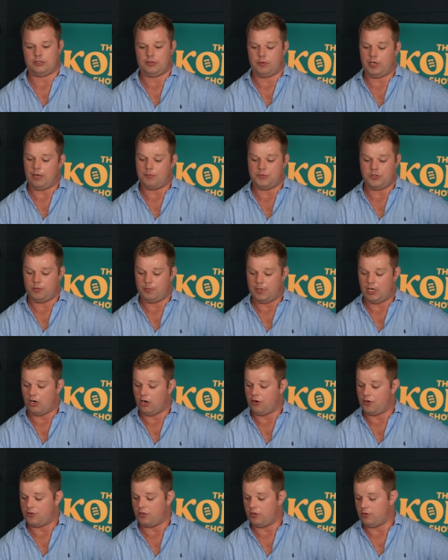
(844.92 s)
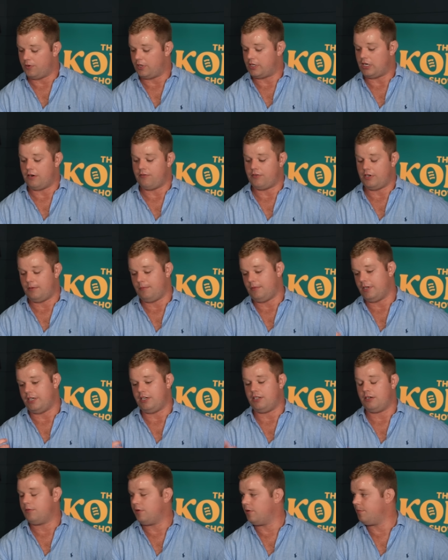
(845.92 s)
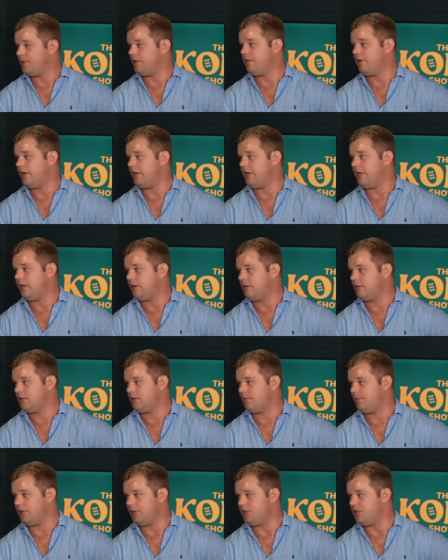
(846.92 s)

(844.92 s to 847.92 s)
I, when I'm doing my horizontal recovery, I'm like, you know what would be great now? A bit of